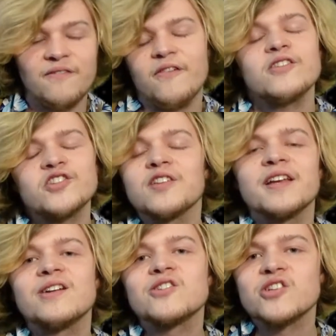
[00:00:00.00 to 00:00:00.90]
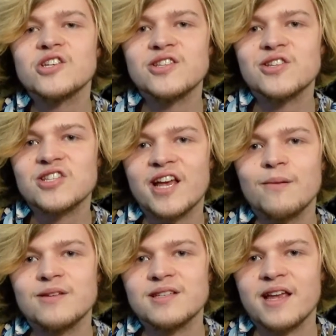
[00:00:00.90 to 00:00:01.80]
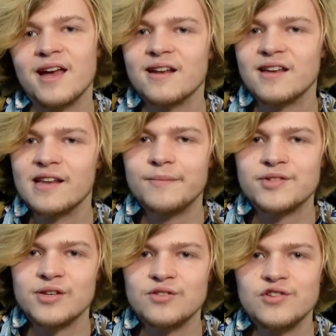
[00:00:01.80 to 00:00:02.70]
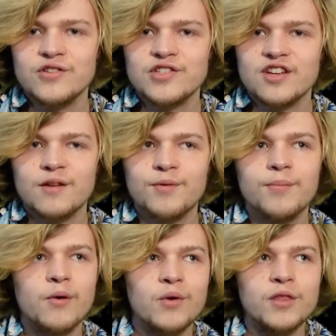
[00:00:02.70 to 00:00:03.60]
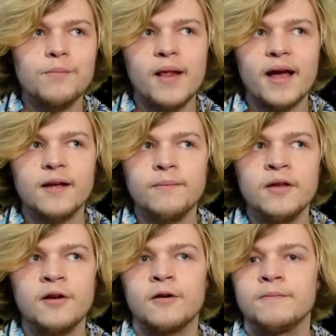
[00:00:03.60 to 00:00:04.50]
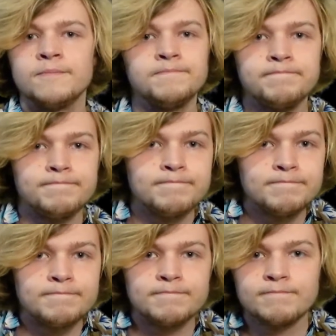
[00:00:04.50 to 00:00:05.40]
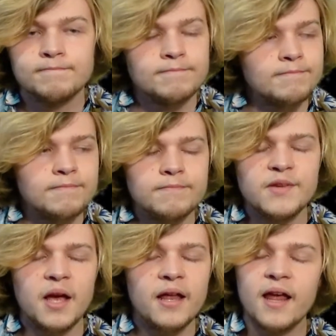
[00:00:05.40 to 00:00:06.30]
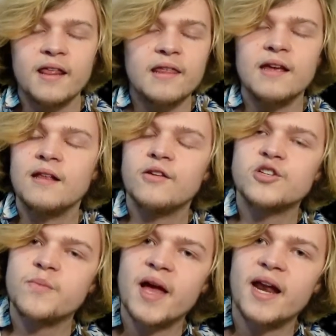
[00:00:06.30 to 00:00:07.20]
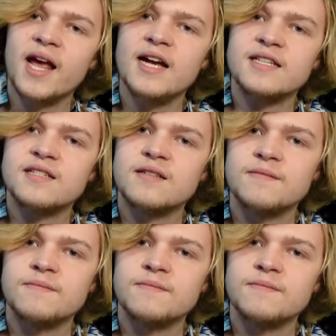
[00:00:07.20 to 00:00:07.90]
Functionally, it's just the same as the Anakin Episode 2 saber, but with the black emitter. And I think it looks badass.